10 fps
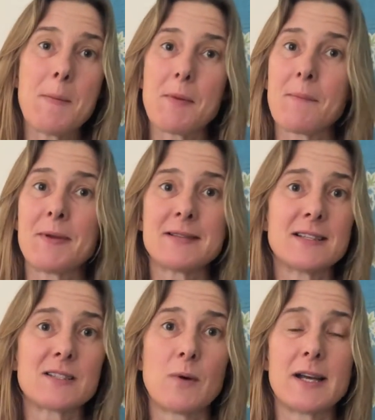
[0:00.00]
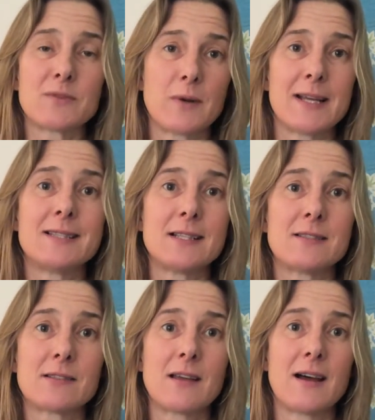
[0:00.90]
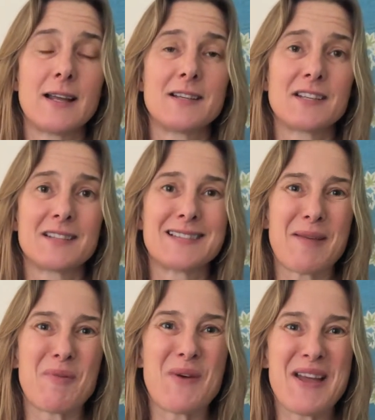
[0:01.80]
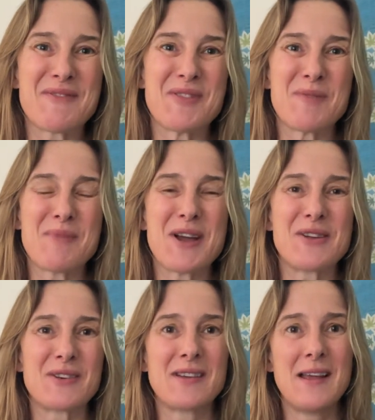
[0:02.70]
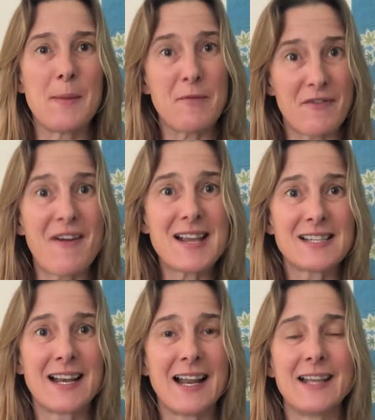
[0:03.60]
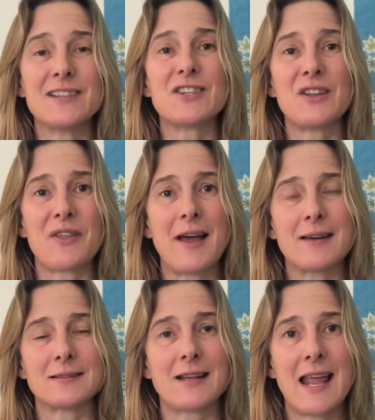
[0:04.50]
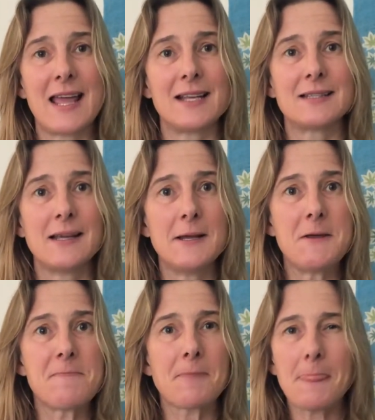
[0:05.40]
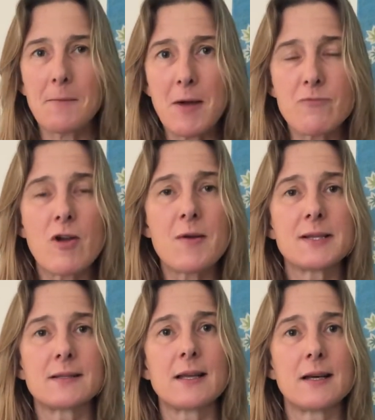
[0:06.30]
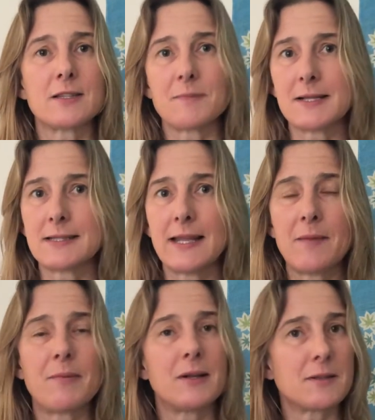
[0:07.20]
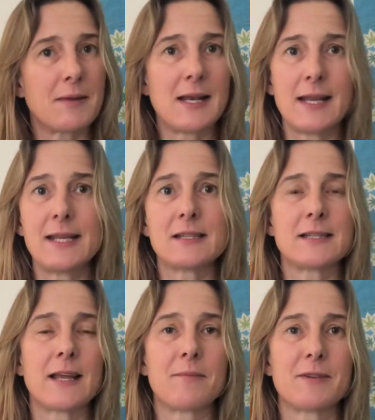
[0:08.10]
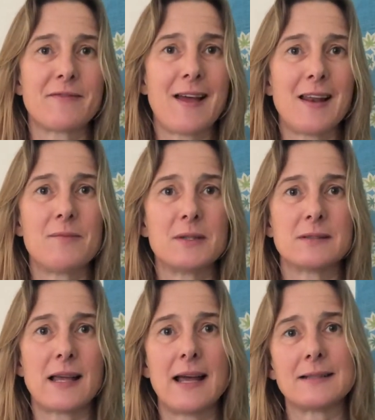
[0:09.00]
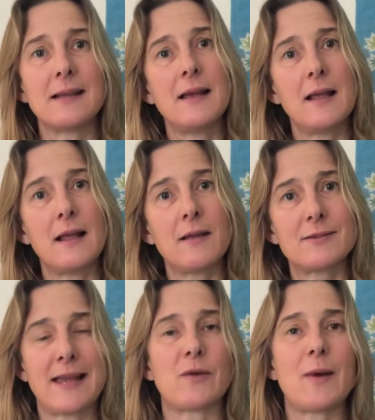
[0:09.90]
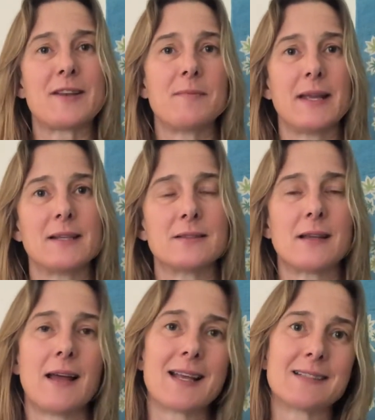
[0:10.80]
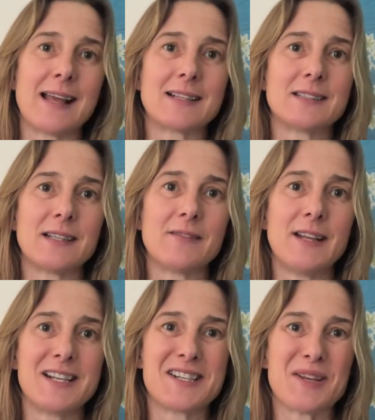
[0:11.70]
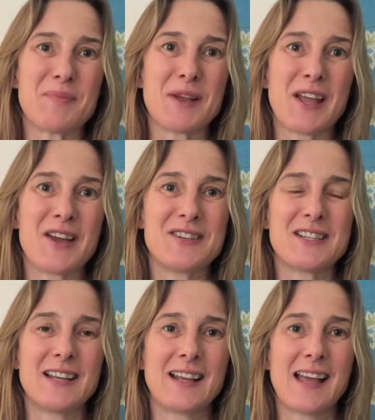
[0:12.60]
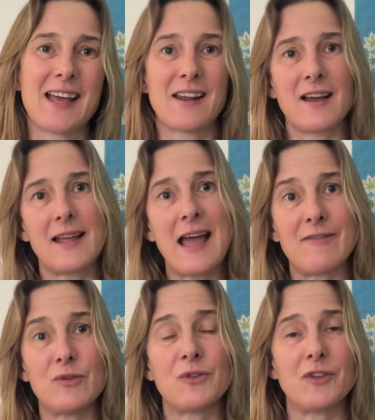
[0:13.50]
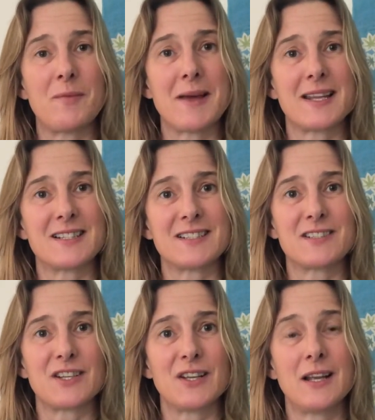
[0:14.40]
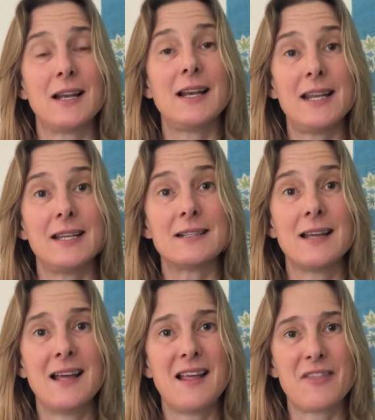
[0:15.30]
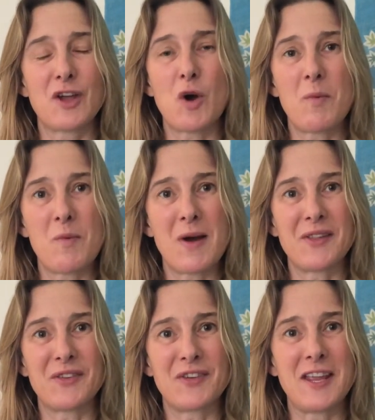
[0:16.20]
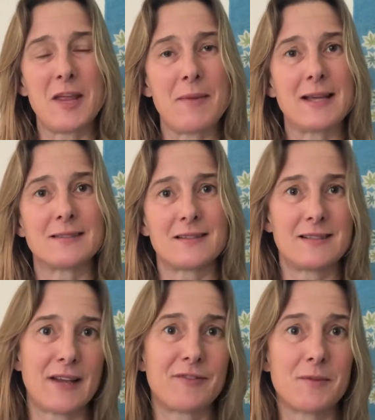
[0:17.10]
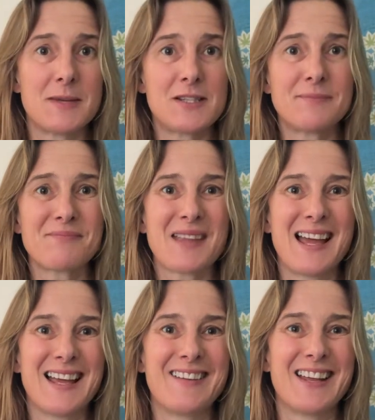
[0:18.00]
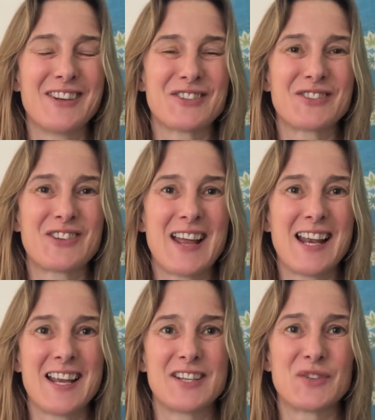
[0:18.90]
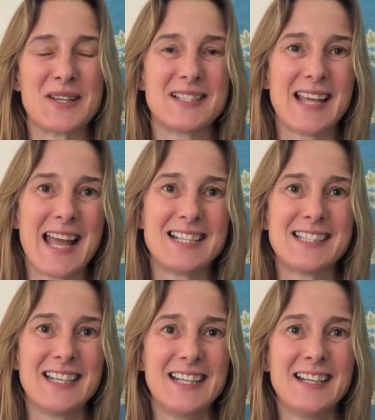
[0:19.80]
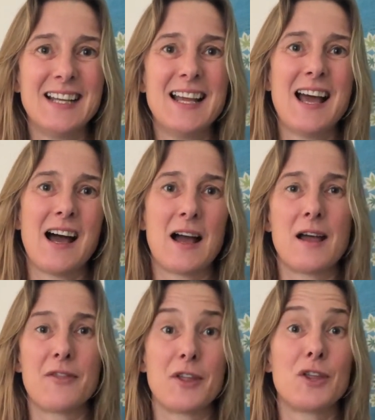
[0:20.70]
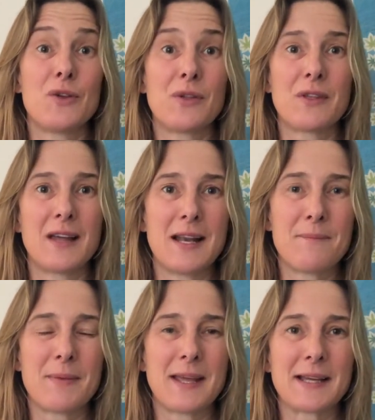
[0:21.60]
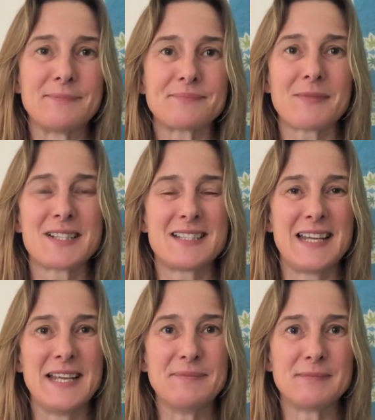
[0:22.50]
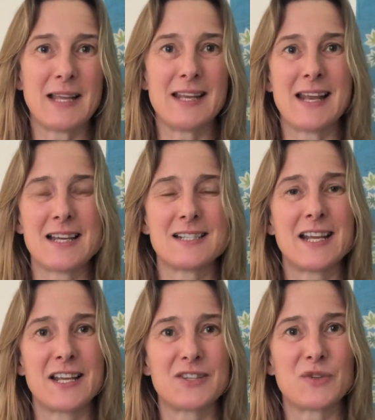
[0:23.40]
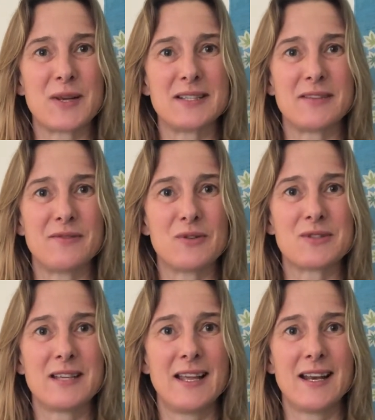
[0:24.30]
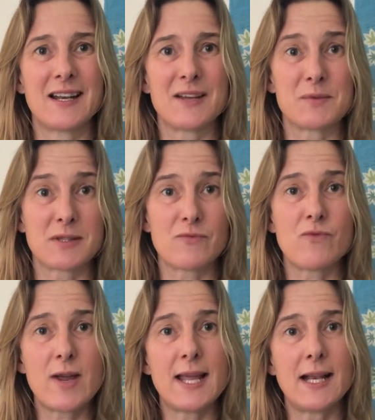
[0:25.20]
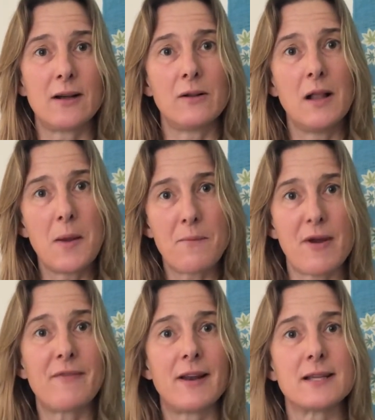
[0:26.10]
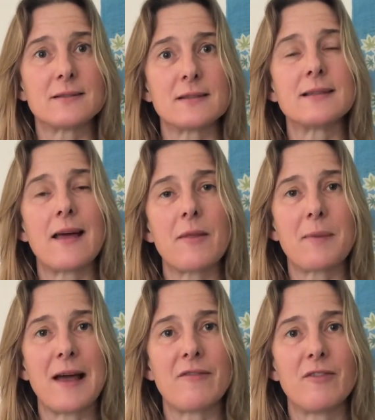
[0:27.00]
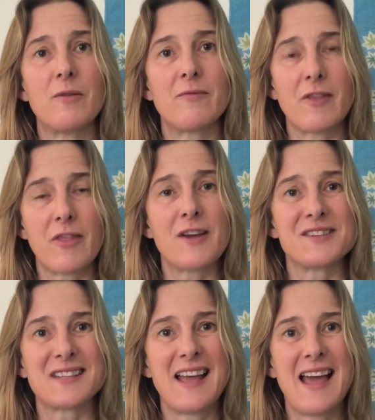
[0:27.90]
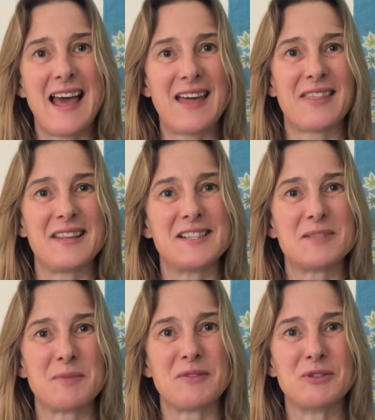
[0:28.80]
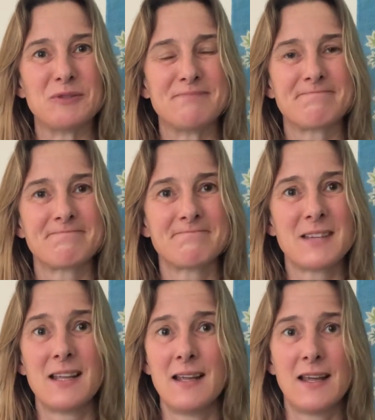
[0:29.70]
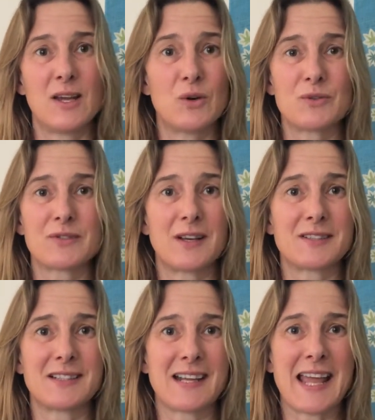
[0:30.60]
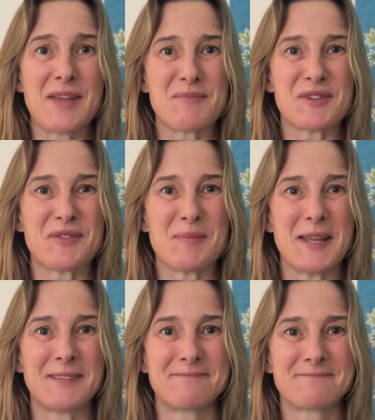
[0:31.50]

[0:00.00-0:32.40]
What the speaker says: But business-wise, when I did decide to step away from the boat professionally in 2008, my rowing skills, my team building, my leadership development had segued me into executive leadership and coaching, and I have also managed to lead the Commonwealth team as chef de mission in Australia in 2018. I had the youth Olympic team in Nanjing in 2014, and it was a real privilege to set the platform for those athletes to perform. It all started at Cambridge for me.